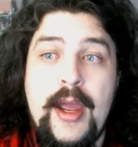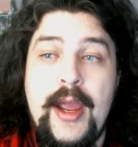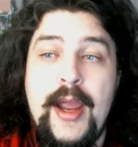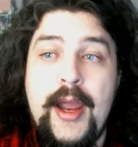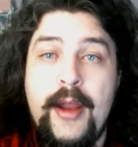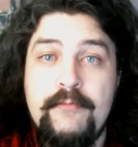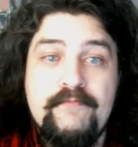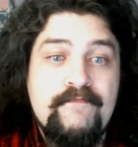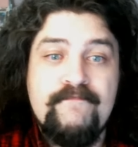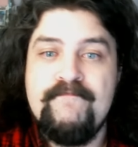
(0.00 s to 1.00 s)
and
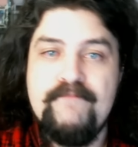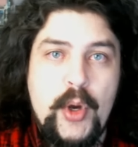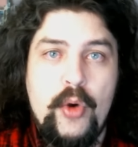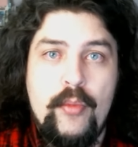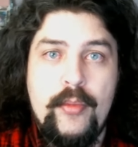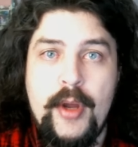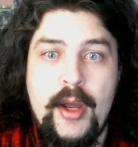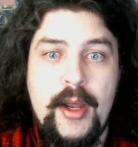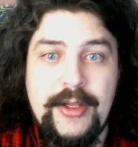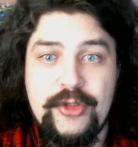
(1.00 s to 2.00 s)
boom,
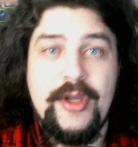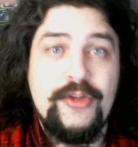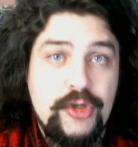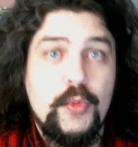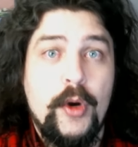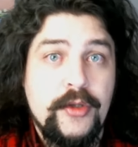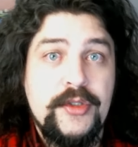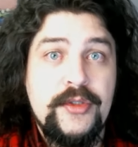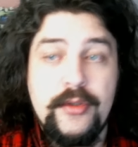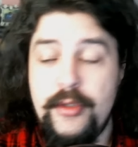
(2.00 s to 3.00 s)
it just
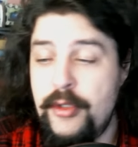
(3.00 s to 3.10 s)
works.